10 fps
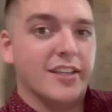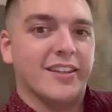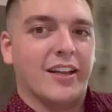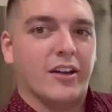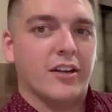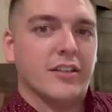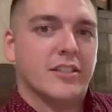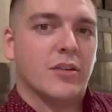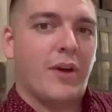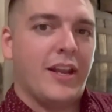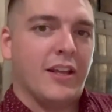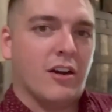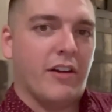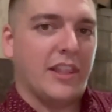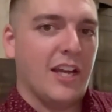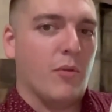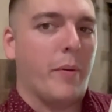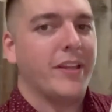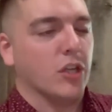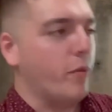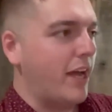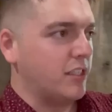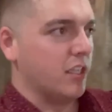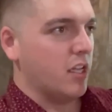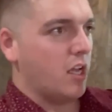There's the wedding girl right there. We're about to go back to the